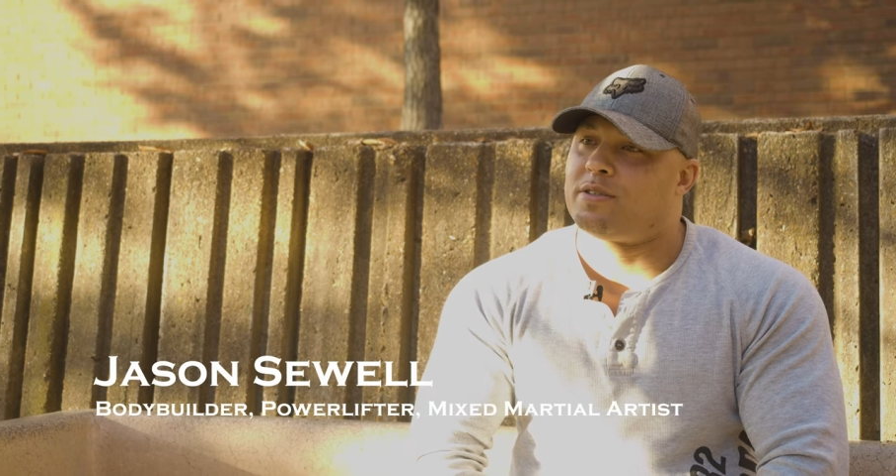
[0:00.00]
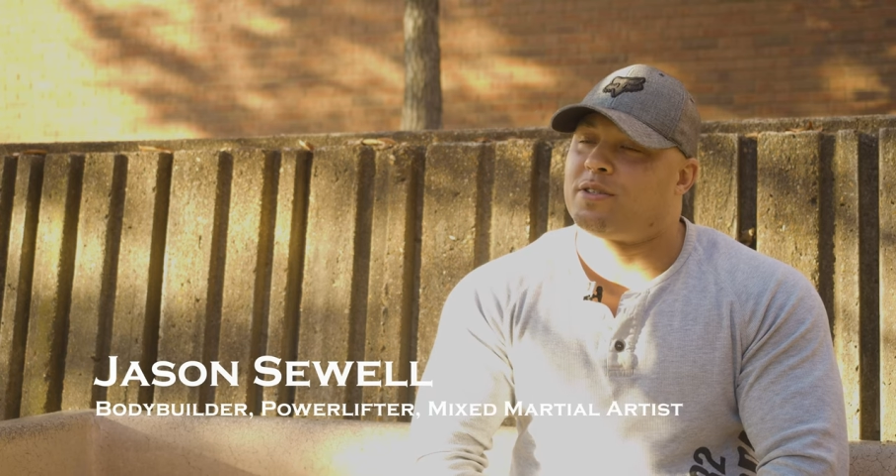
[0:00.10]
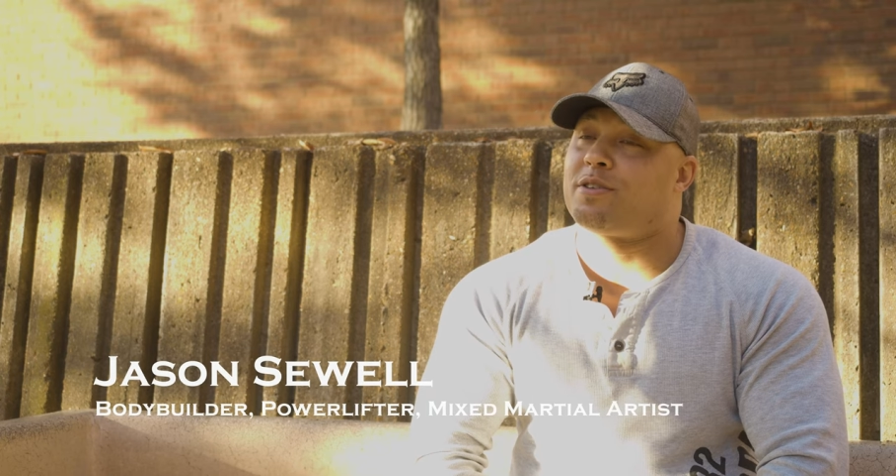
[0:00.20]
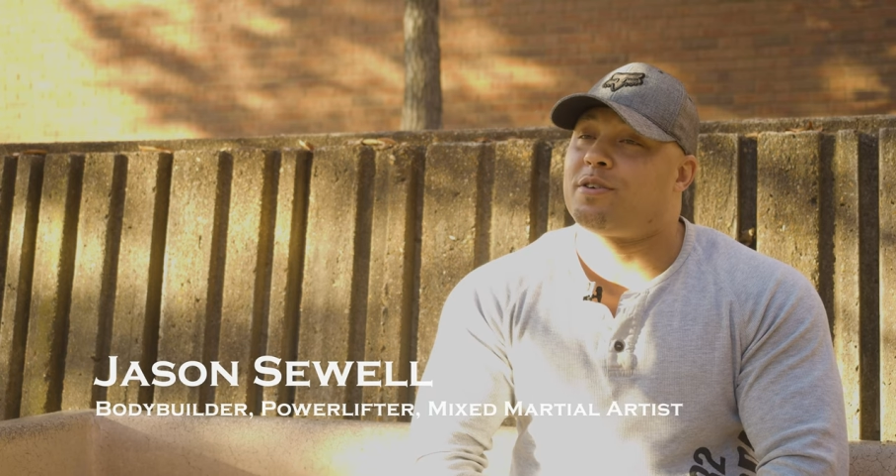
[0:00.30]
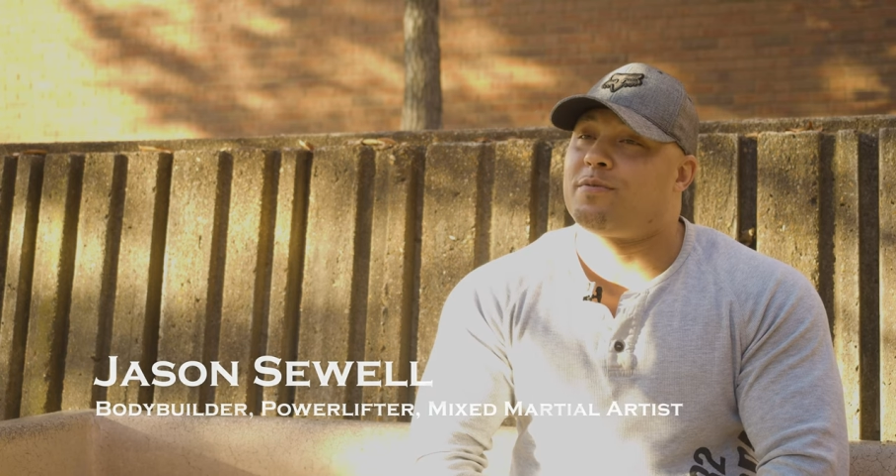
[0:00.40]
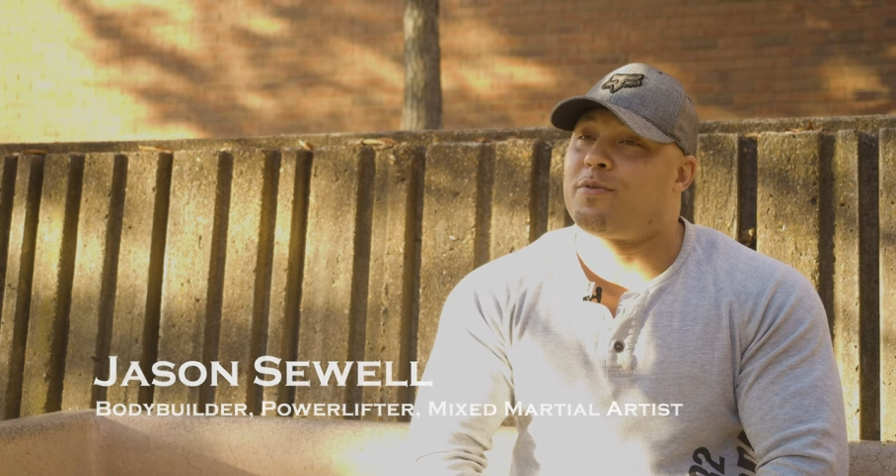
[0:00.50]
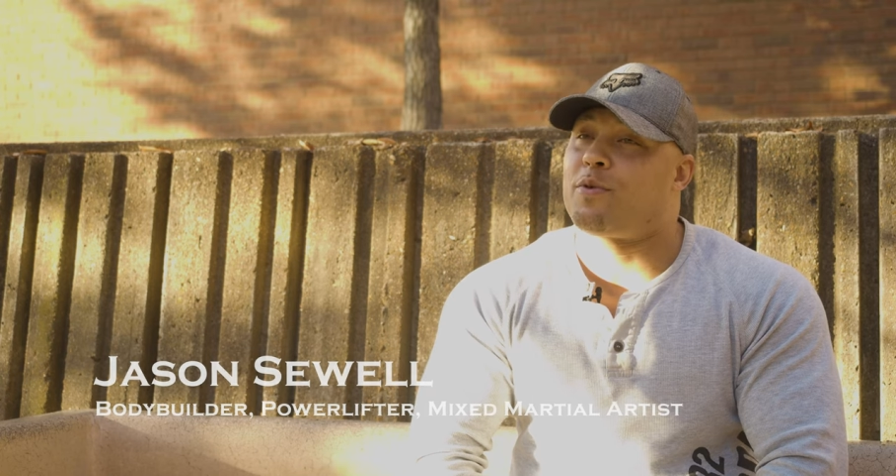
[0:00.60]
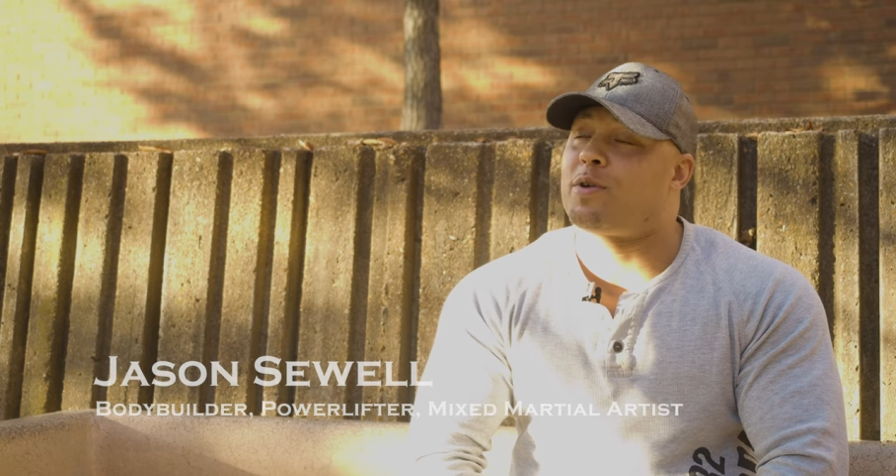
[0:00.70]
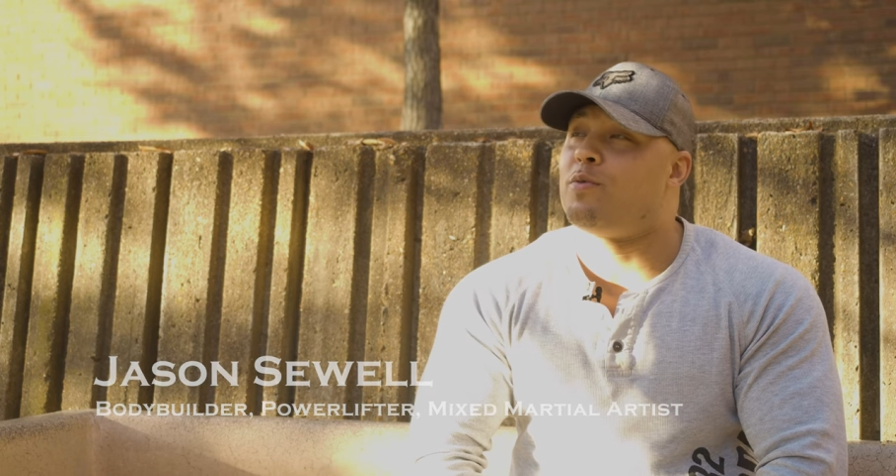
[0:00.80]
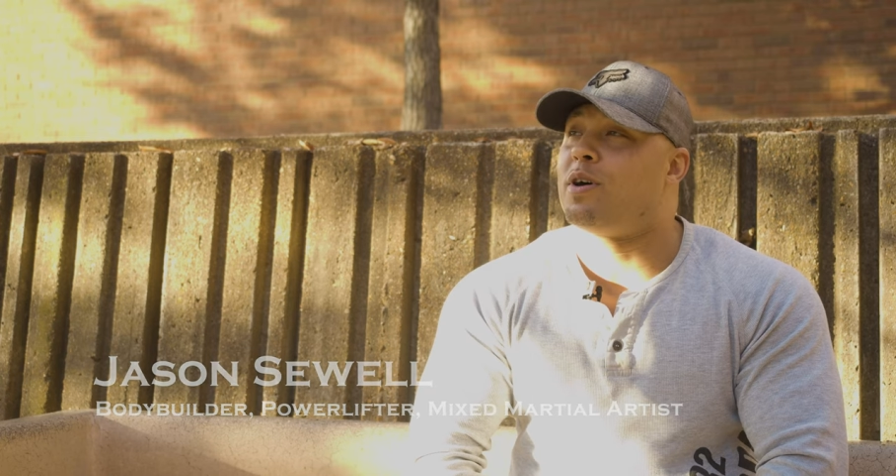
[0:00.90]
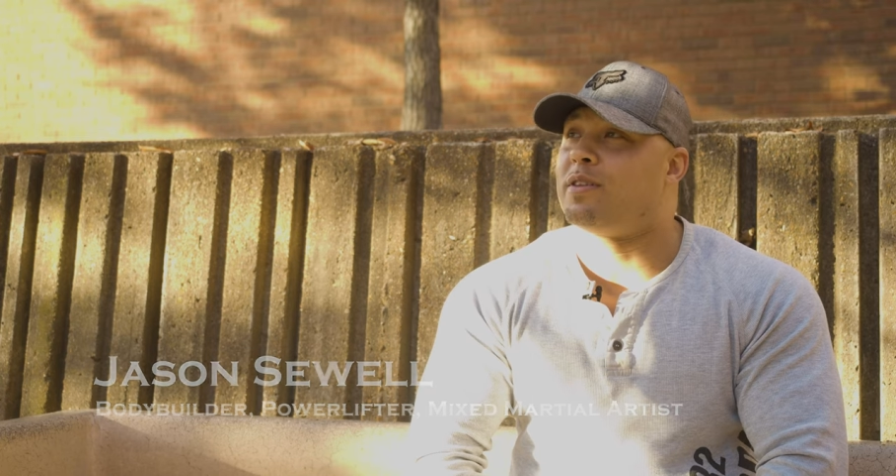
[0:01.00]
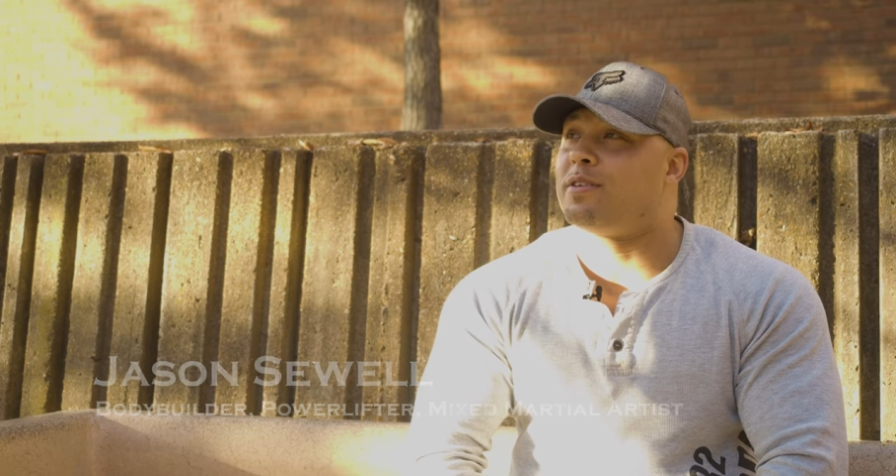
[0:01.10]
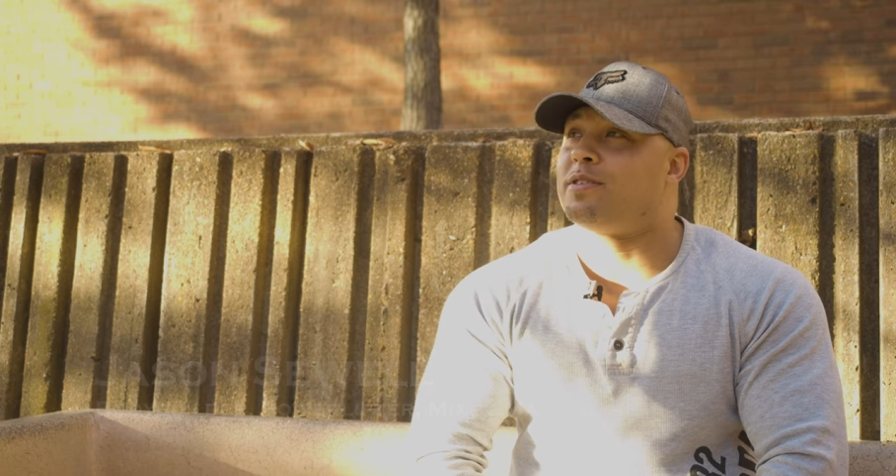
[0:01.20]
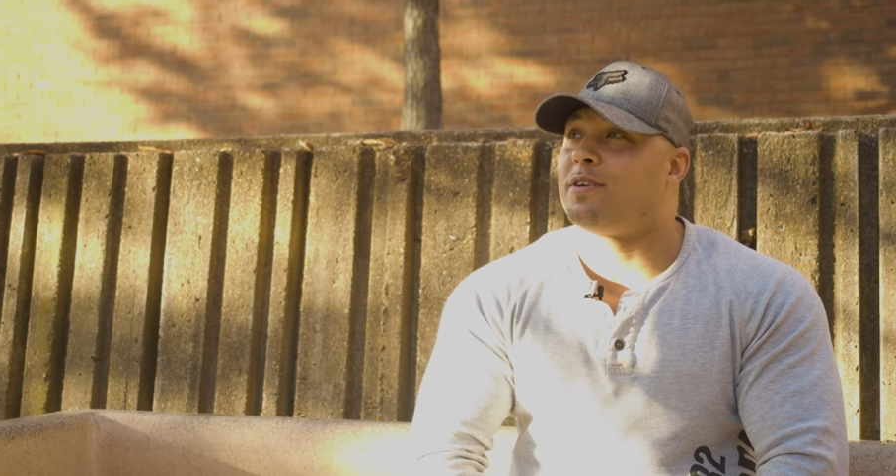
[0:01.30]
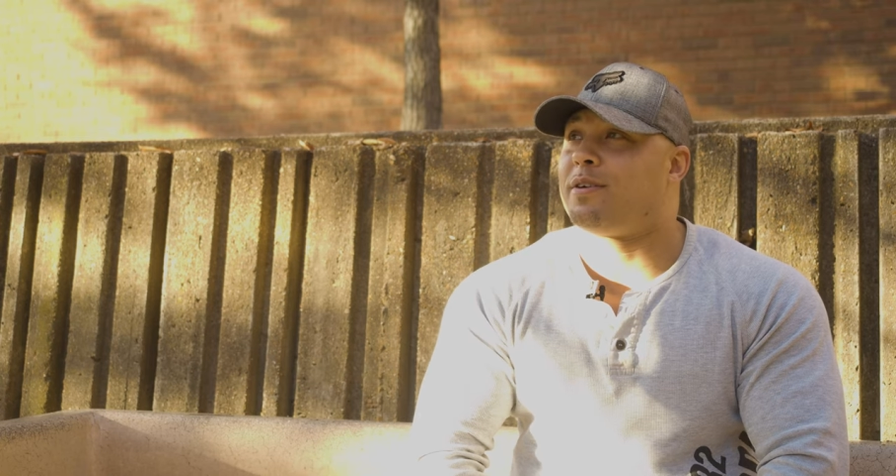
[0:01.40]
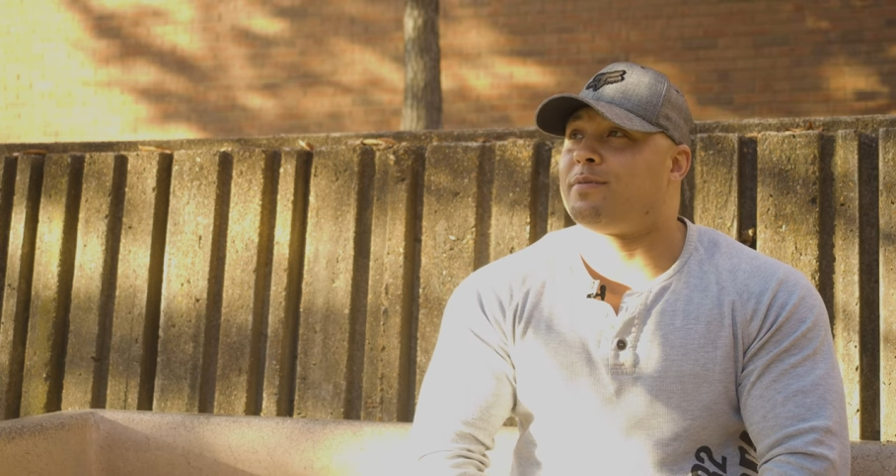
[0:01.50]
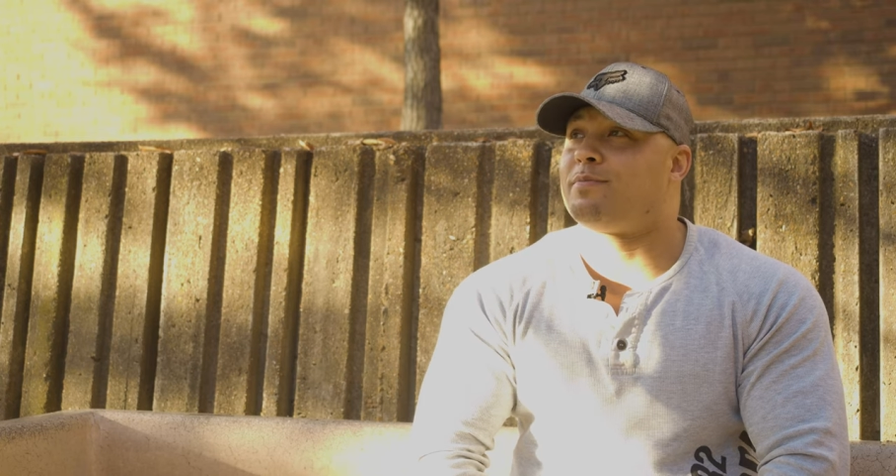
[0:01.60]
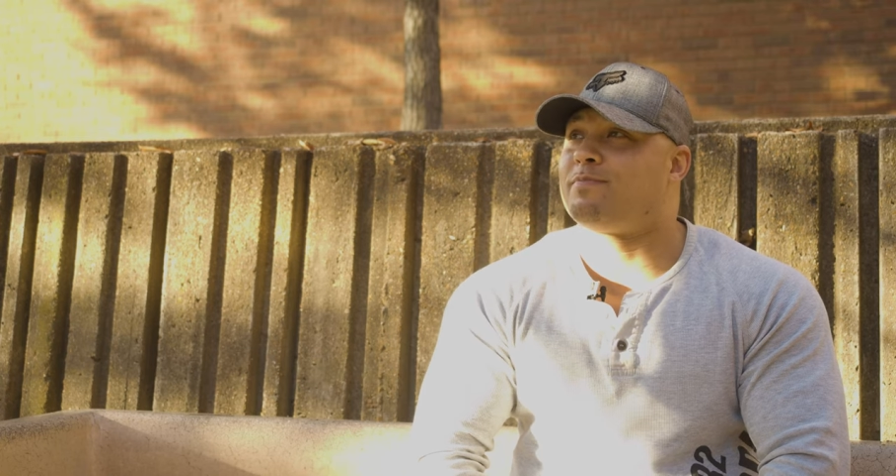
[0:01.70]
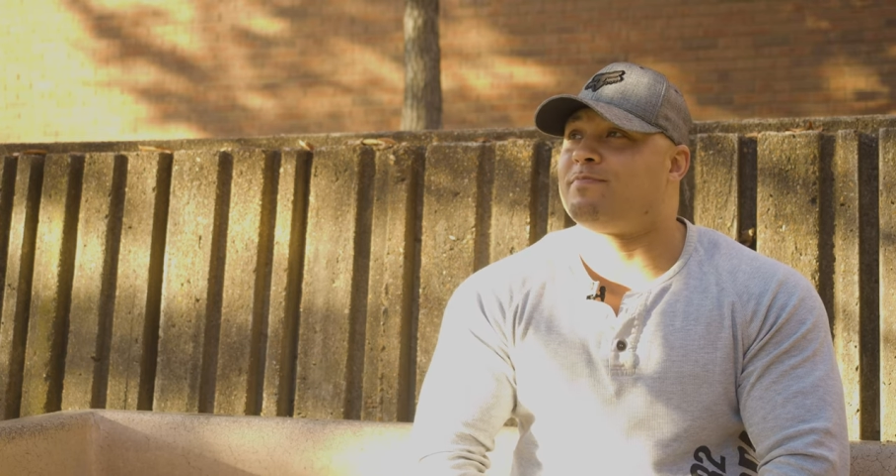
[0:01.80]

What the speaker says: just turned 41 this year.